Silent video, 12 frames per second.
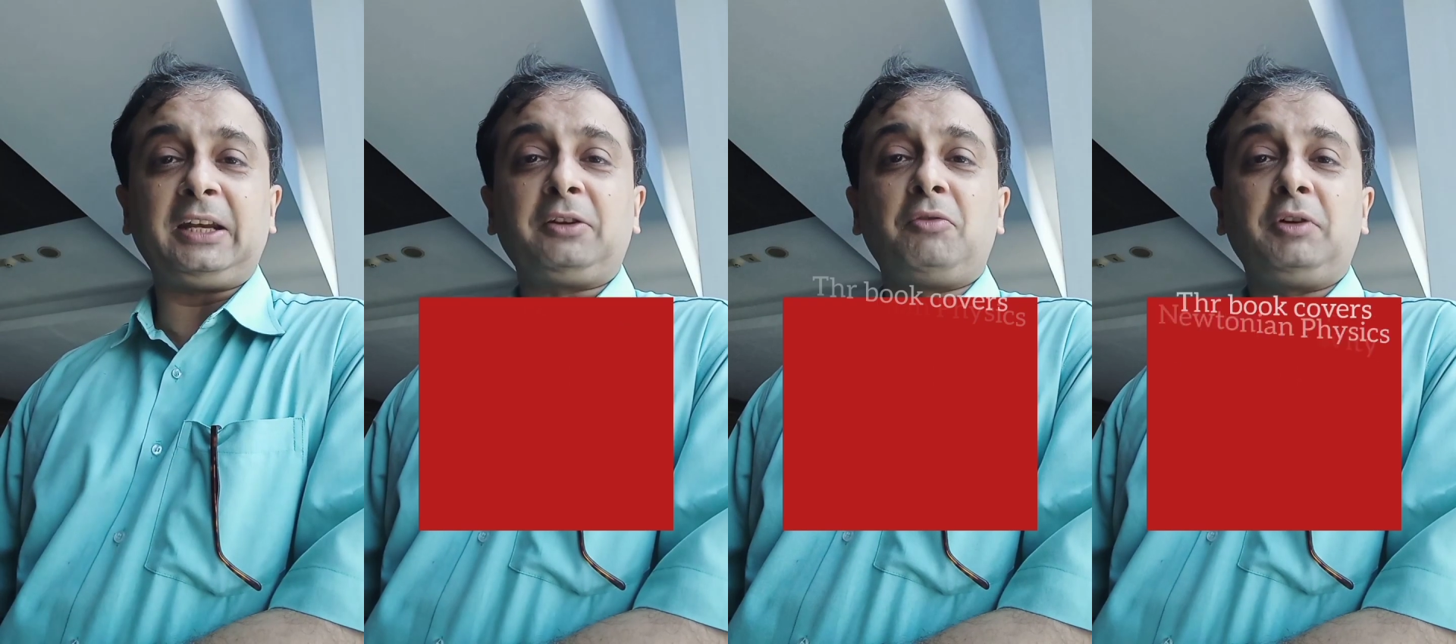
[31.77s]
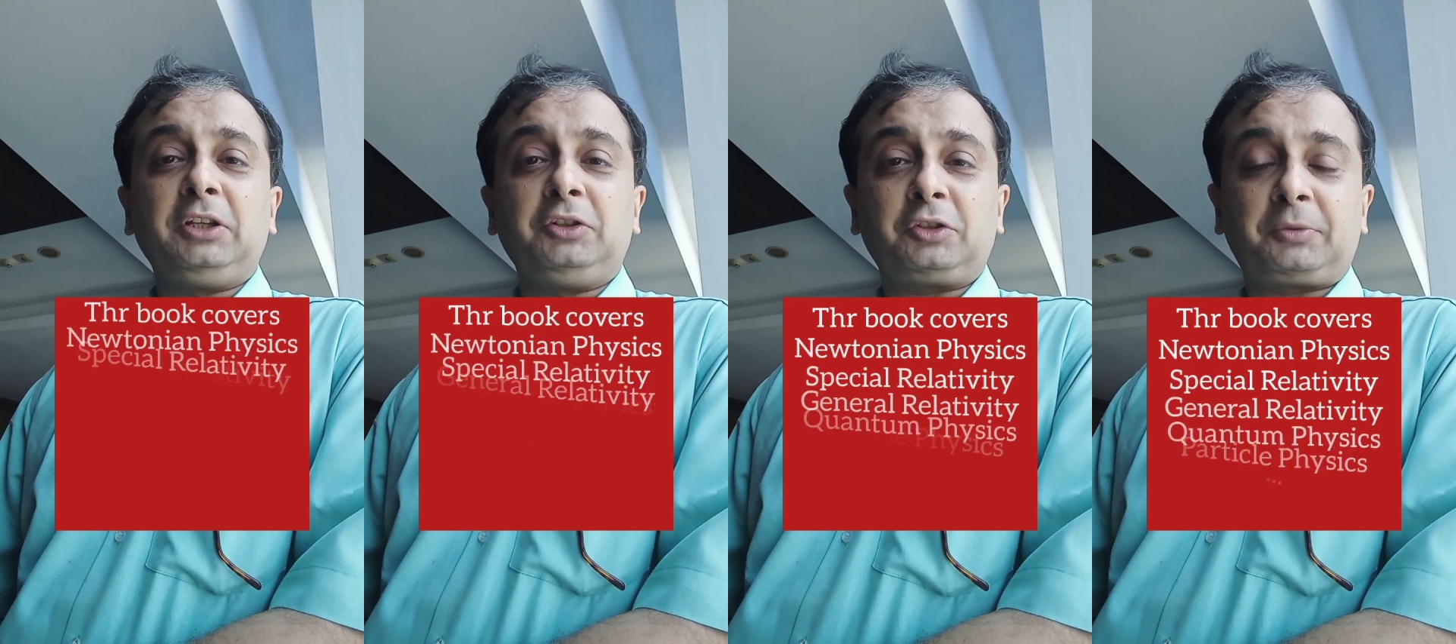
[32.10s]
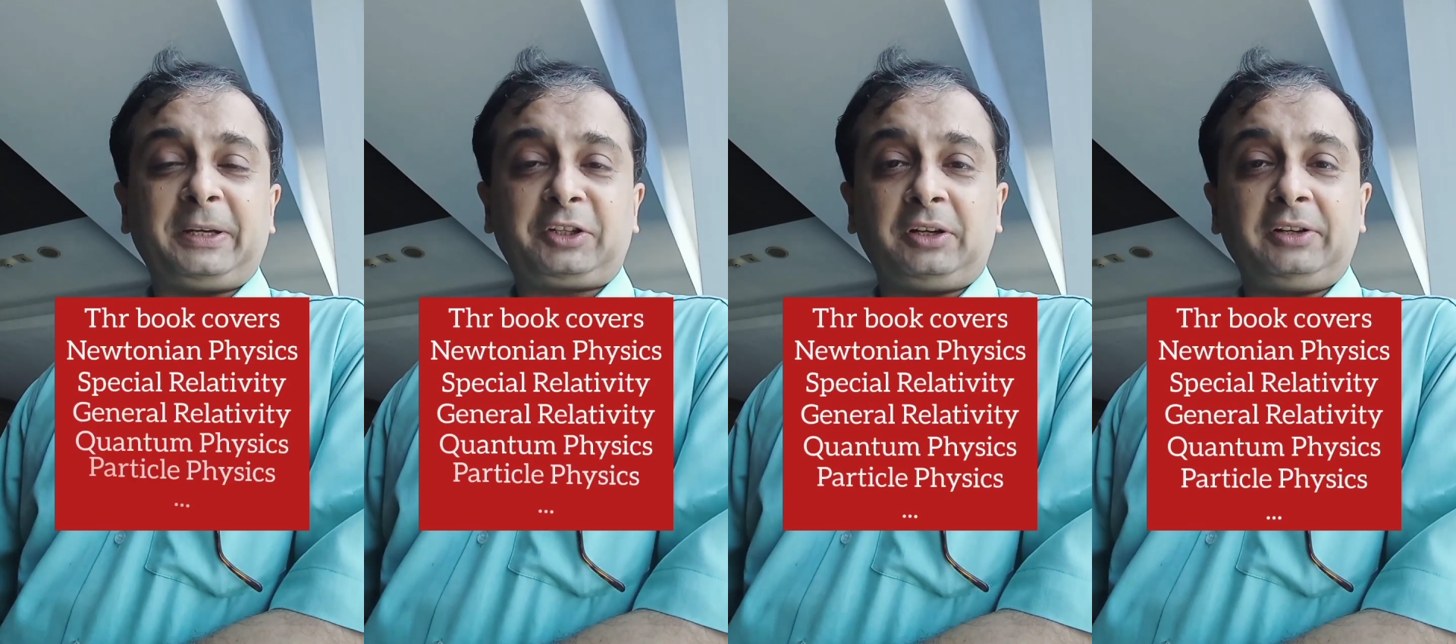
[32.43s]
then going into
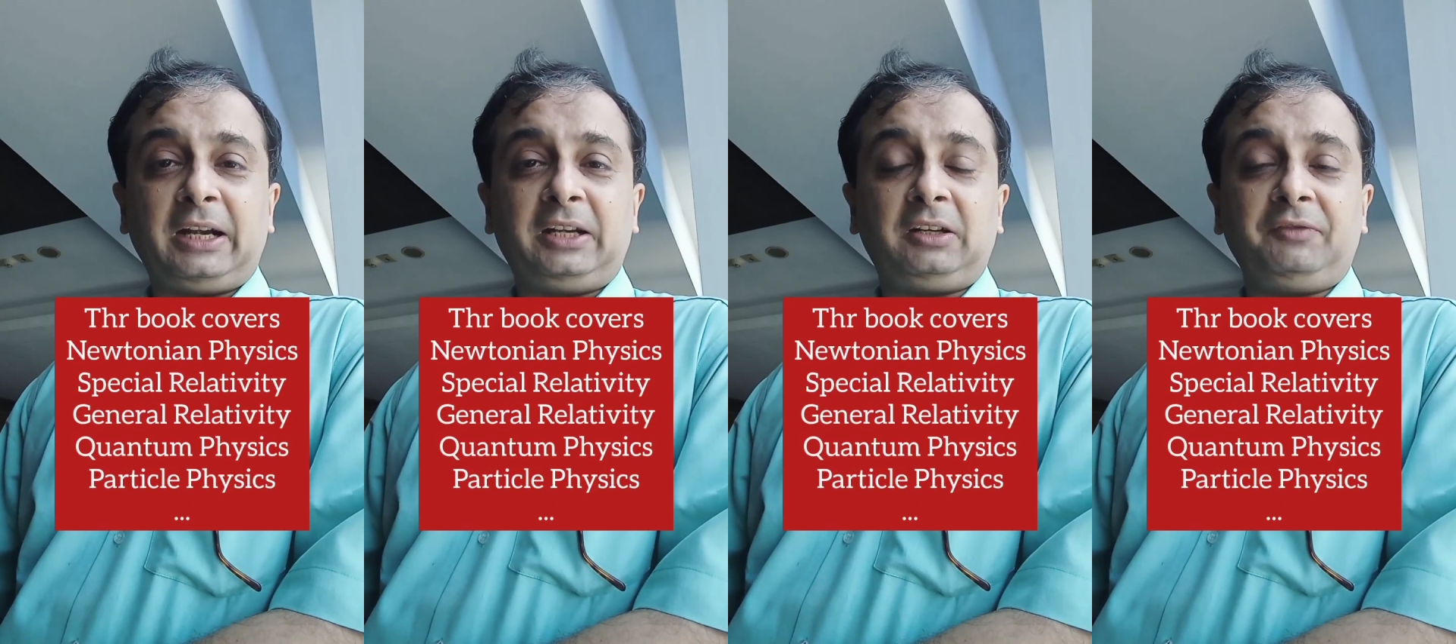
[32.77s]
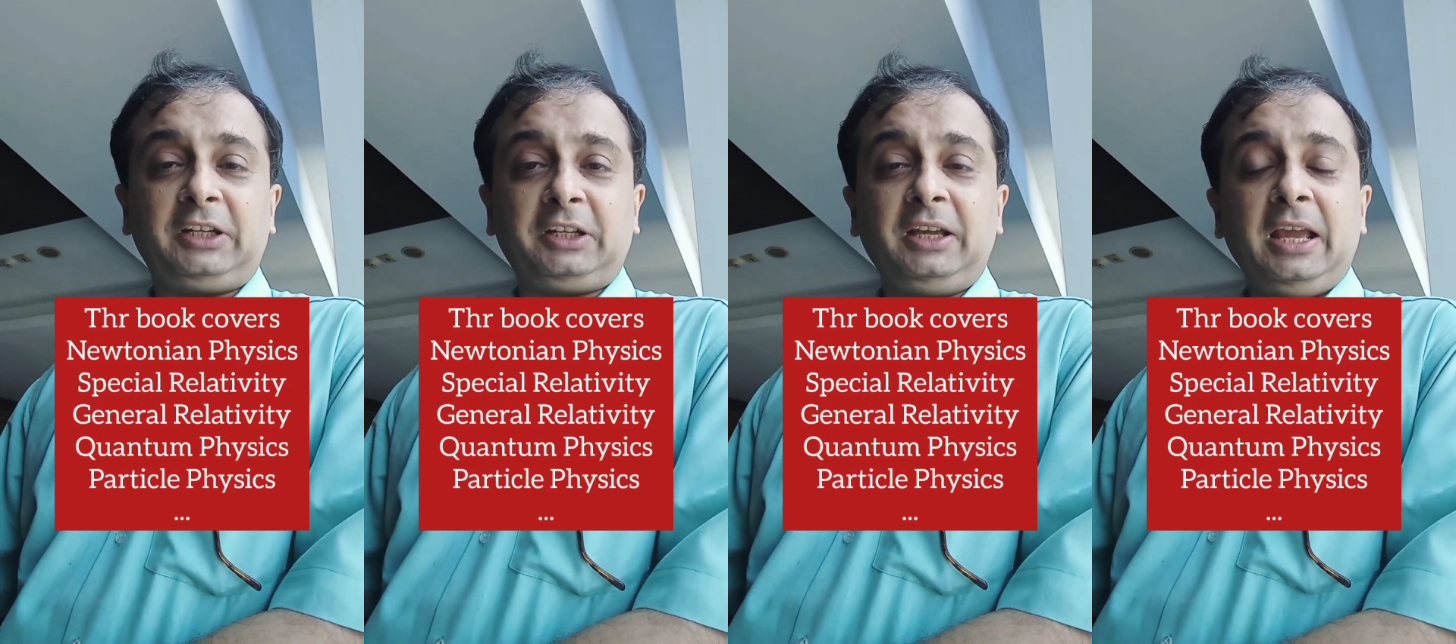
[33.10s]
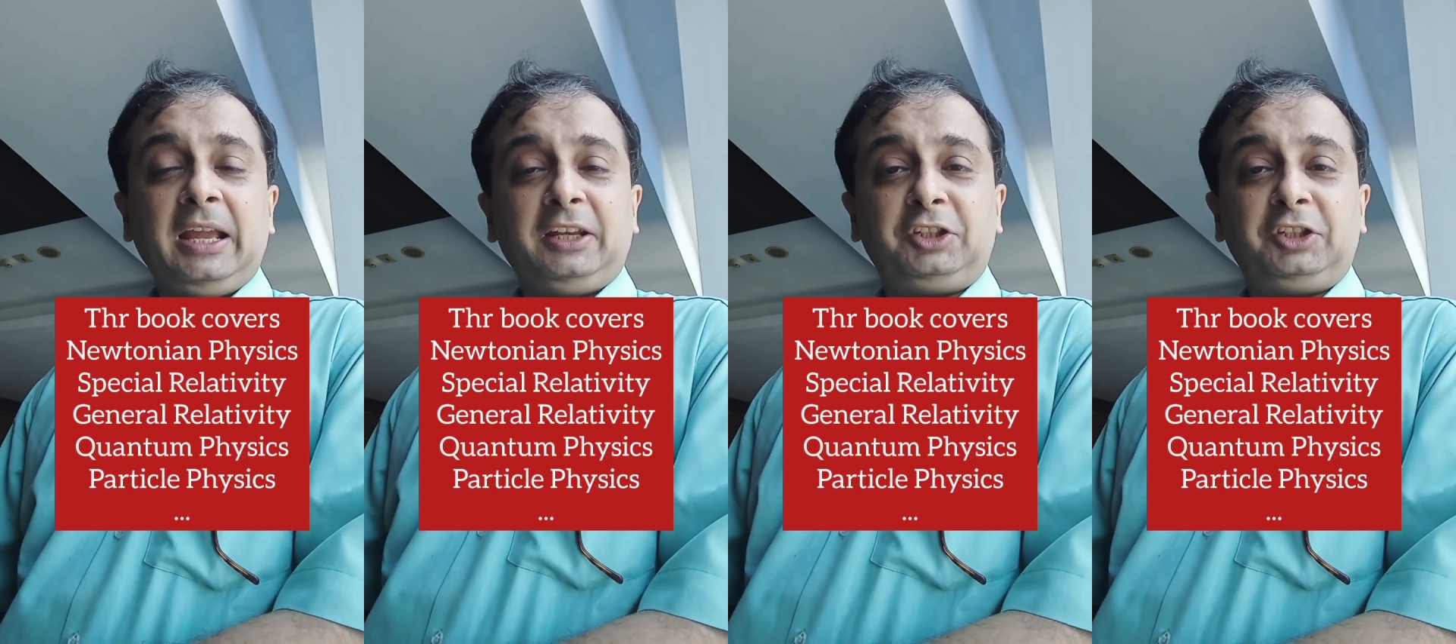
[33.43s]
special relativity,